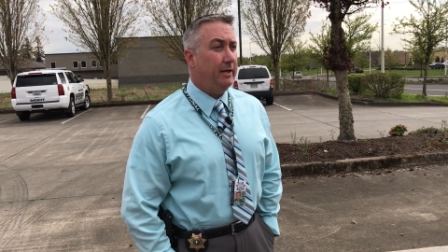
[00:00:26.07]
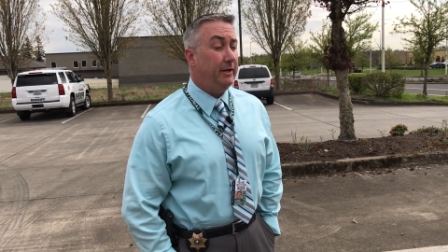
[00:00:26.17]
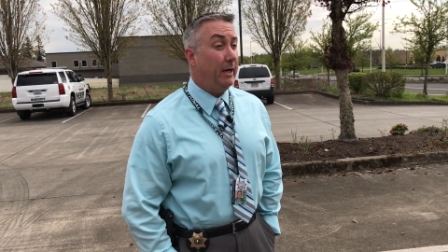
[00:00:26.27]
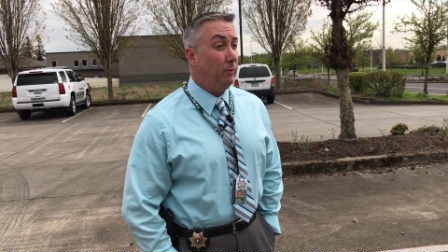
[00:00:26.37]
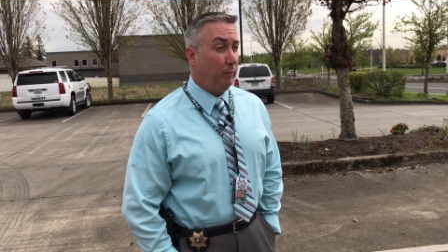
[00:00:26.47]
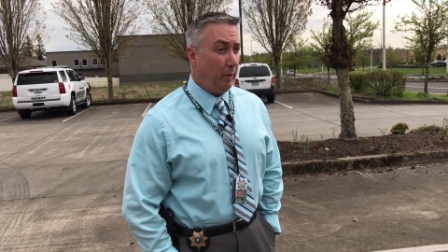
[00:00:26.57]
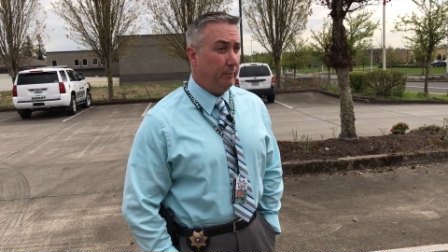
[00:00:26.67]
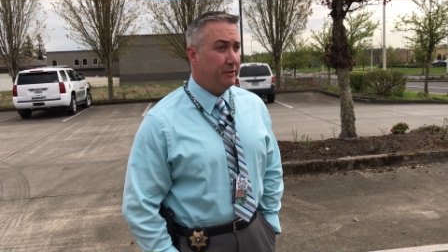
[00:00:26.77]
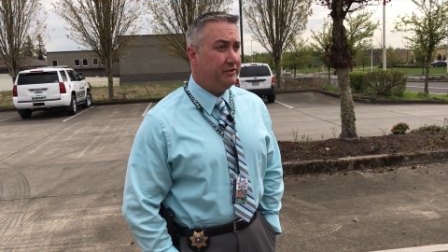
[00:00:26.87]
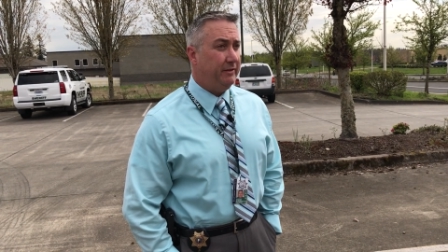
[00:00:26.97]

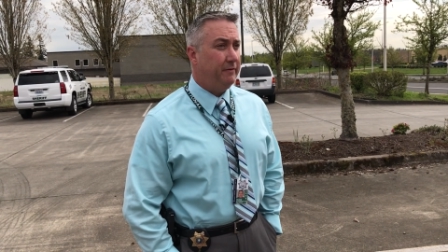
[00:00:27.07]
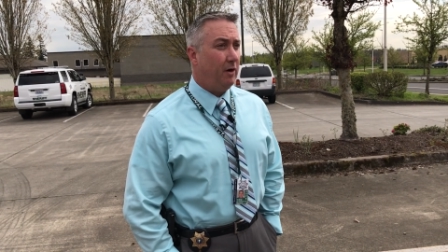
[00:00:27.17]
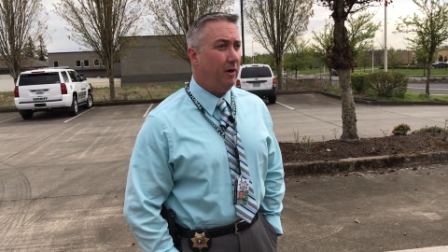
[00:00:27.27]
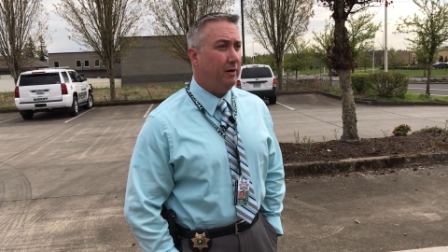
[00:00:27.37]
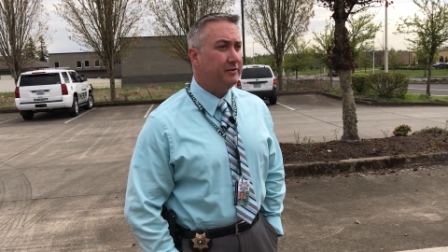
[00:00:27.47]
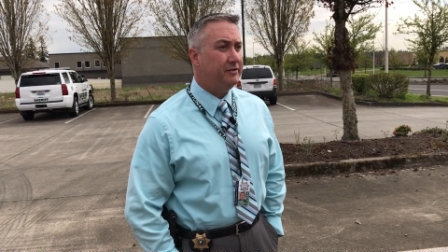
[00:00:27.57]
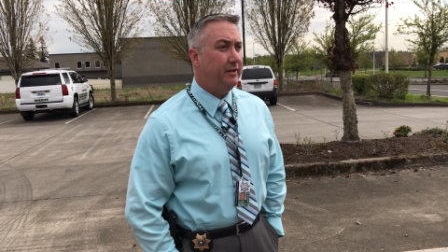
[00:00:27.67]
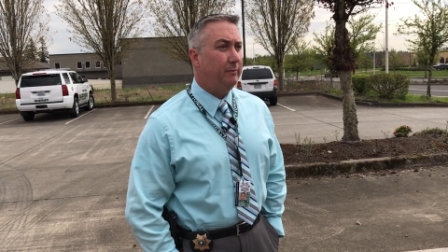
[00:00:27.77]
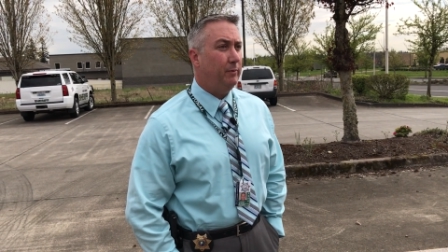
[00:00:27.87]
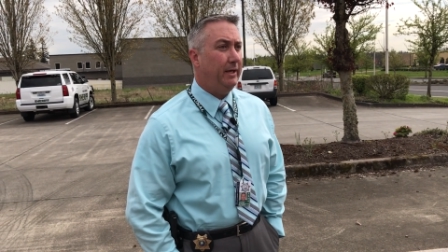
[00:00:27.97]
911 received calls
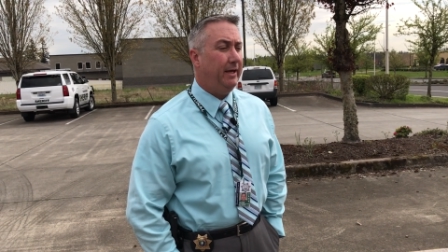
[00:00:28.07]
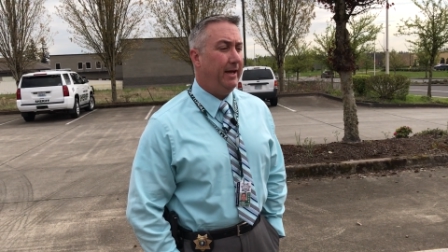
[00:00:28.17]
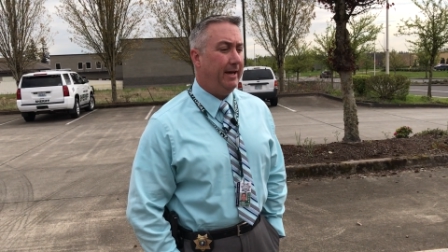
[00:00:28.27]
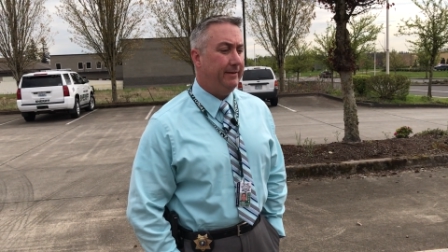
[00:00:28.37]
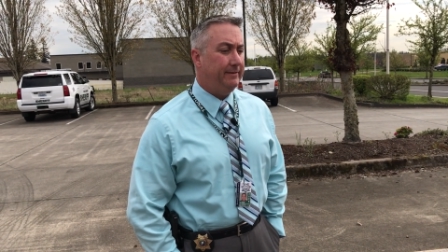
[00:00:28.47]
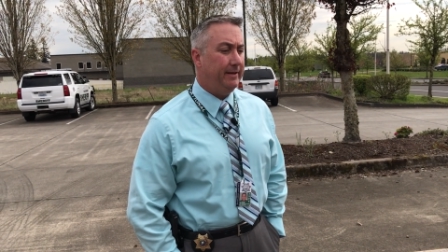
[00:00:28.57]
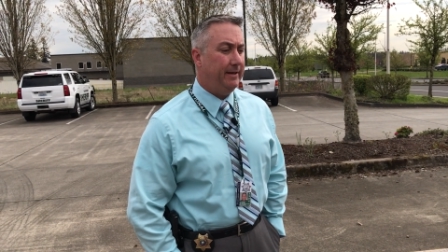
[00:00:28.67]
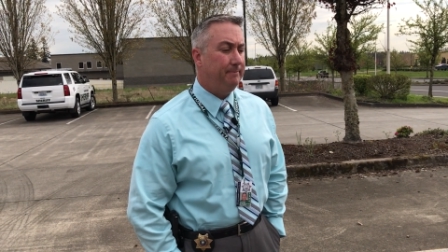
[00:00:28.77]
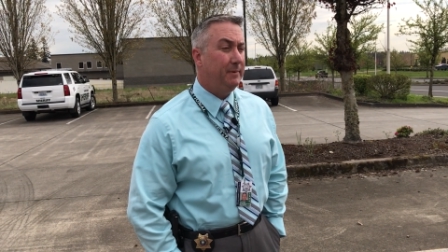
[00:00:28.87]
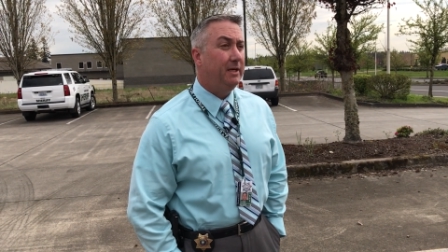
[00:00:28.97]
that we had
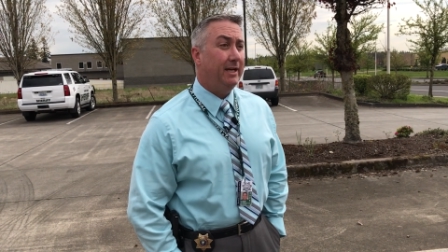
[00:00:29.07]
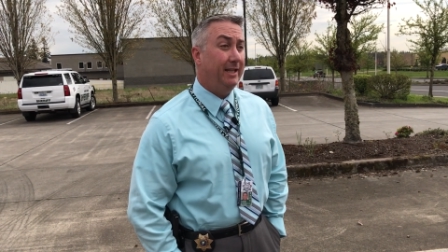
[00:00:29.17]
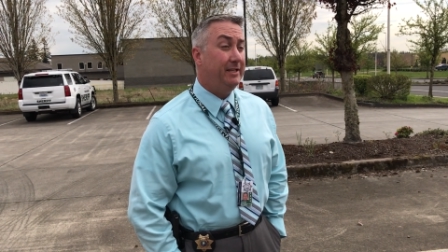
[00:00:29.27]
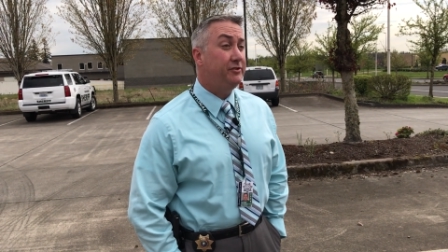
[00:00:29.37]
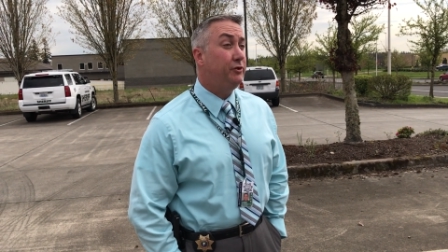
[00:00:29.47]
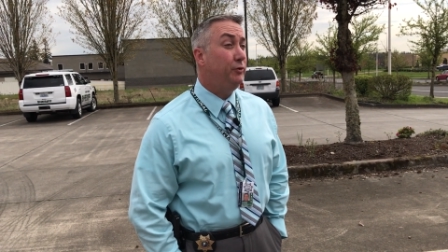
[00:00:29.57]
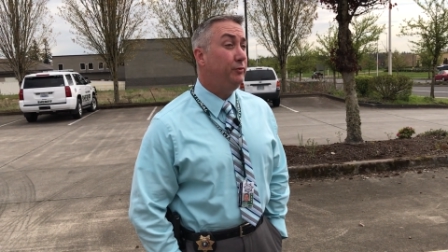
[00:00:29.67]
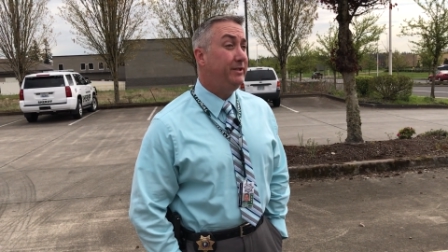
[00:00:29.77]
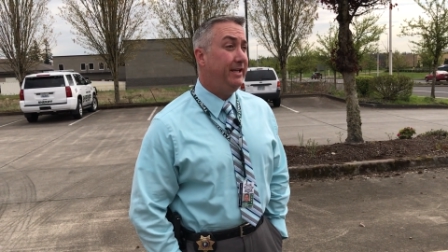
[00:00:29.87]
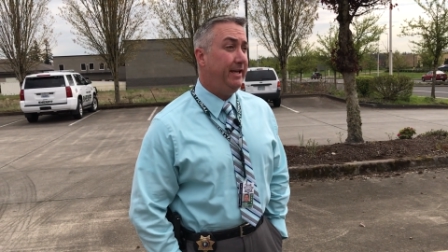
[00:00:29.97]
at least
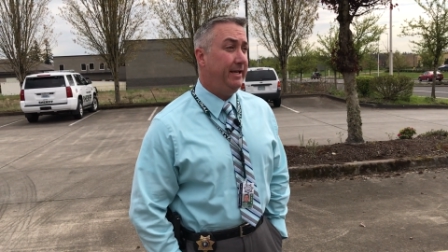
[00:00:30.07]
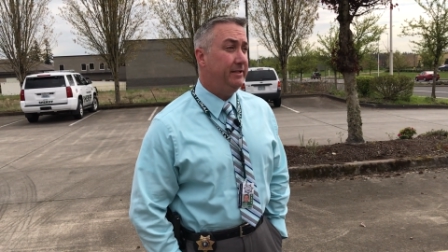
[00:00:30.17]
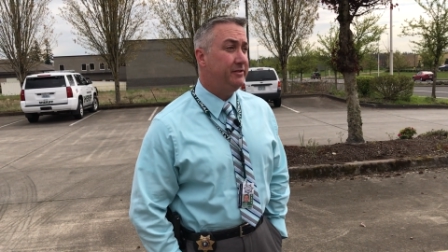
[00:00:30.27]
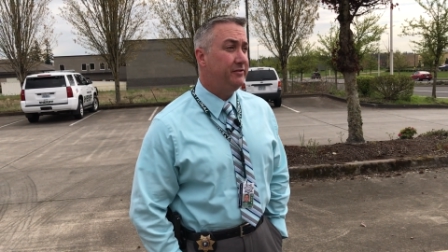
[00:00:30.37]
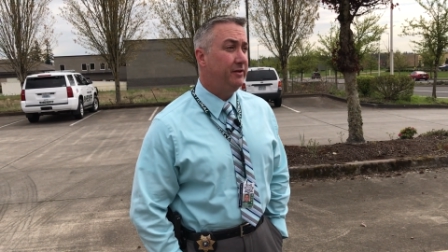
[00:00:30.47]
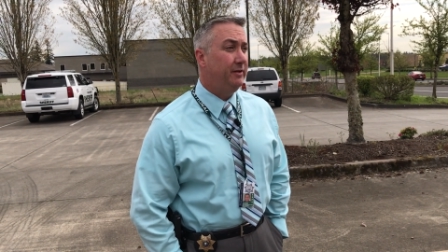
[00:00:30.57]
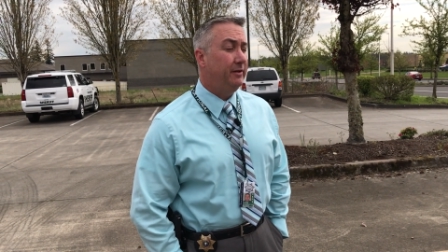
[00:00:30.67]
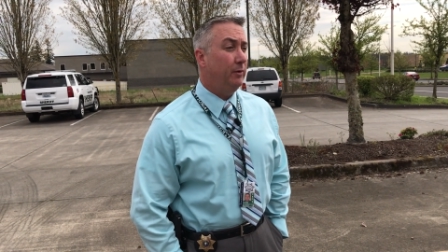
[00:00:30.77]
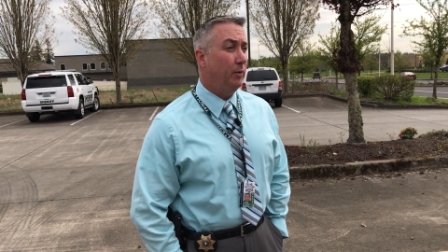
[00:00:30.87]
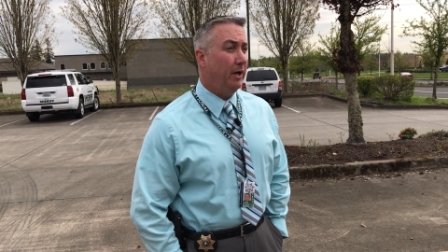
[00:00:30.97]
2 teens
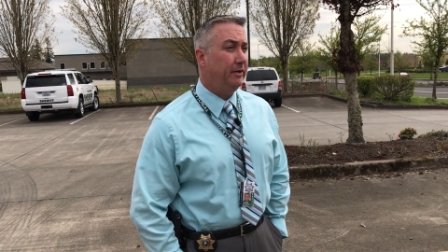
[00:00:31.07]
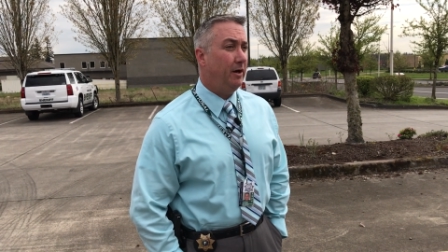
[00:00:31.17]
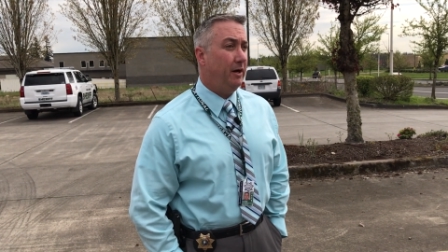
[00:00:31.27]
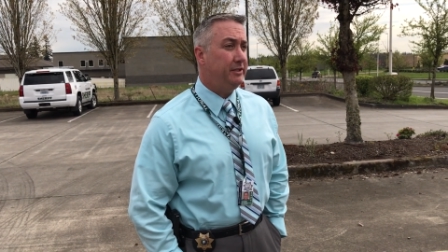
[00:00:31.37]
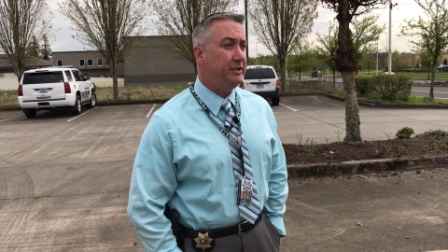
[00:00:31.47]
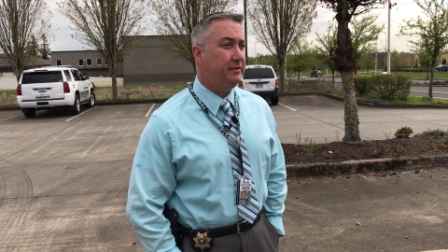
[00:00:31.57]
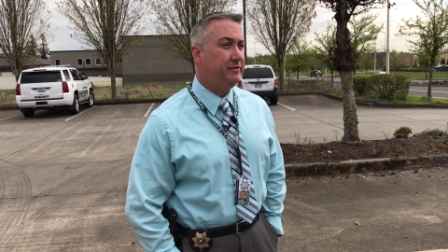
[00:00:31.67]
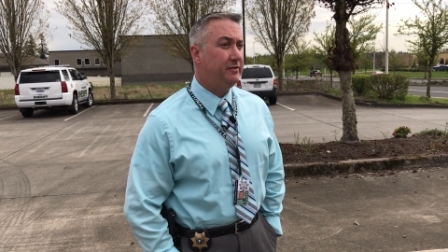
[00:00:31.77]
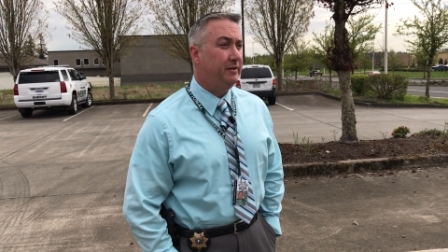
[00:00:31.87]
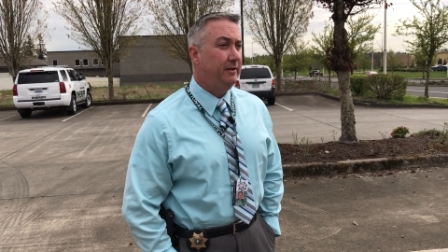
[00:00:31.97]
that were
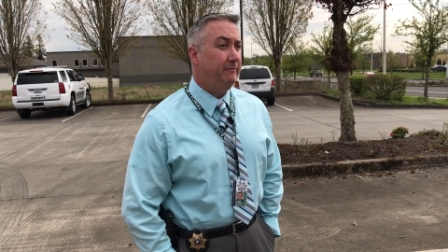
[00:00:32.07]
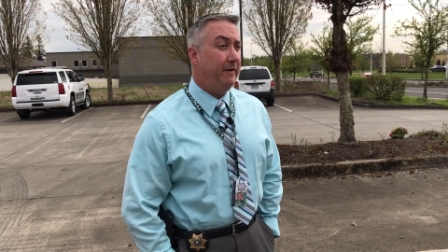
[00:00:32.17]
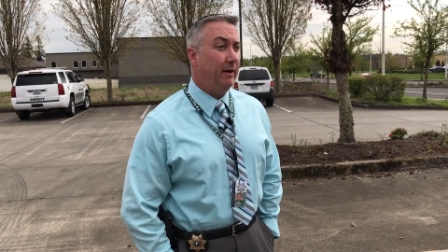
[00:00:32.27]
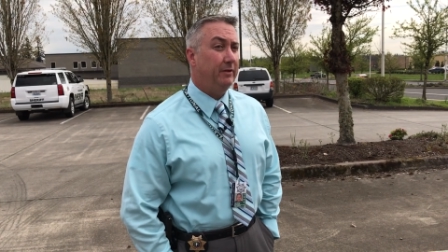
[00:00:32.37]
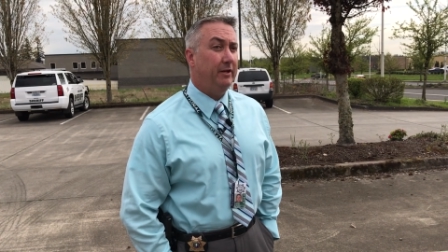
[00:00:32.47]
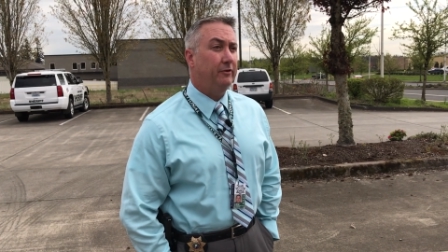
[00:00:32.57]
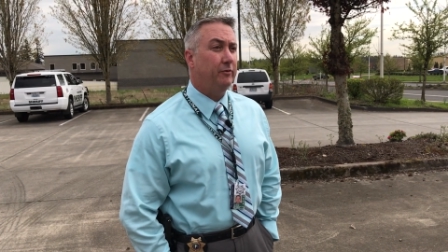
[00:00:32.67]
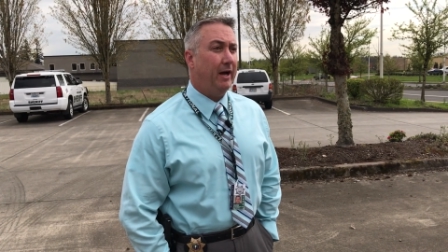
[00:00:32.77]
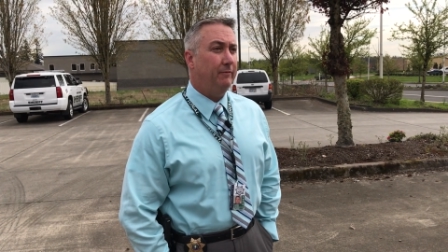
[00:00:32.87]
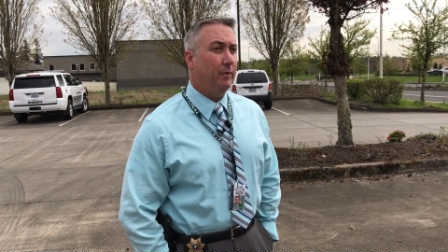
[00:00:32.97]
unconscious found in a
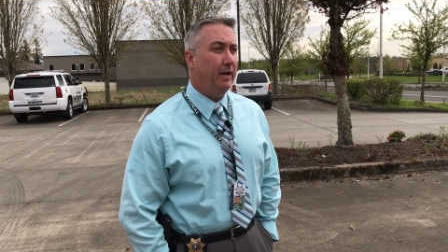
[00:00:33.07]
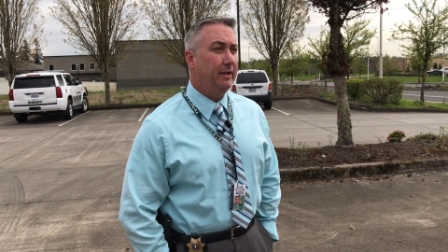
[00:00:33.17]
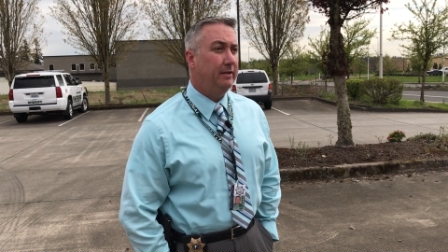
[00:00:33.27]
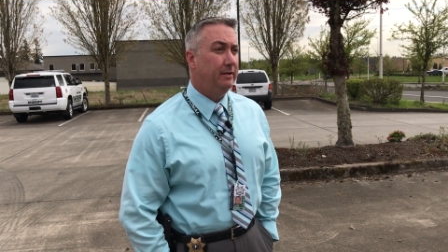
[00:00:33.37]
driveway.